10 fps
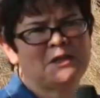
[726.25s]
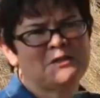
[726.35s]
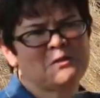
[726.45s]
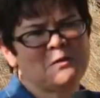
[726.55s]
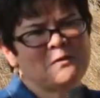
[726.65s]

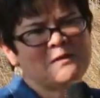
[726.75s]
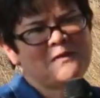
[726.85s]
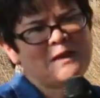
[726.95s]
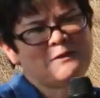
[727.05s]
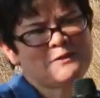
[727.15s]
So
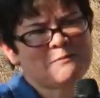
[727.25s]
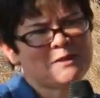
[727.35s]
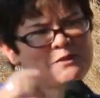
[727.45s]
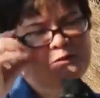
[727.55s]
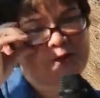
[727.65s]
thank you so
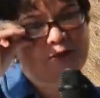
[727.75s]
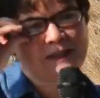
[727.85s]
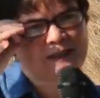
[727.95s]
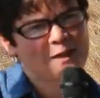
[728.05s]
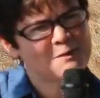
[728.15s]
much for
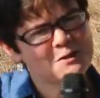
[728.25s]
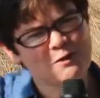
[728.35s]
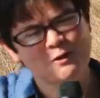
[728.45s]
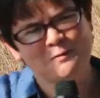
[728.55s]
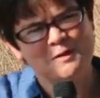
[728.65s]
coming to
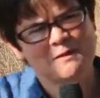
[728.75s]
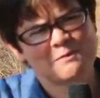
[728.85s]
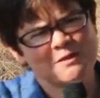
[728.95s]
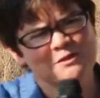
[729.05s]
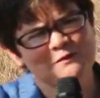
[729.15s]
our Open Space
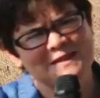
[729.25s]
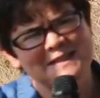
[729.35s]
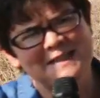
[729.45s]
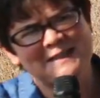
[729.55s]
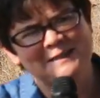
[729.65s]
Preserve
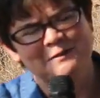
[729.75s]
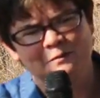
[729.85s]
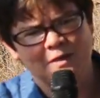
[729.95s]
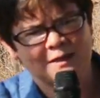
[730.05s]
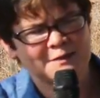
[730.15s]
today.
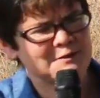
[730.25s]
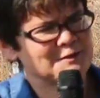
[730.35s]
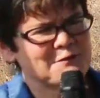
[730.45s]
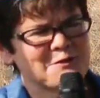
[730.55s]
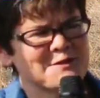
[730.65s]

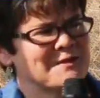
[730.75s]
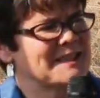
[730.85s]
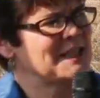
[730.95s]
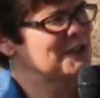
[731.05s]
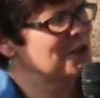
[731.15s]
Look forward to
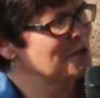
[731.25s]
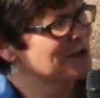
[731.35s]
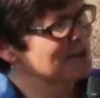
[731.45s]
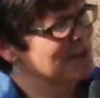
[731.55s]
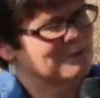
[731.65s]
engaging you
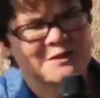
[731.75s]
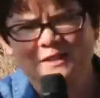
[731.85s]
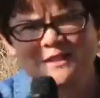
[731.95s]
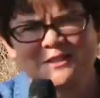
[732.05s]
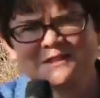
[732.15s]
all in
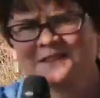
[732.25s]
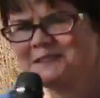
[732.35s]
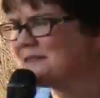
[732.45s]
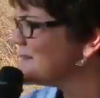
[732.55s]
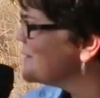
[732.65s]
conversation.
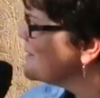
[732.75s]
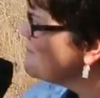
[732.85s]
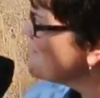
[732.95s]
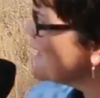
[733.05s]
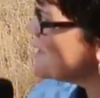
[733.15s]

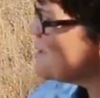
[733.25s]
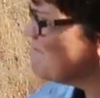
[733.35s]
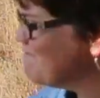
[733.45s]
Thanks.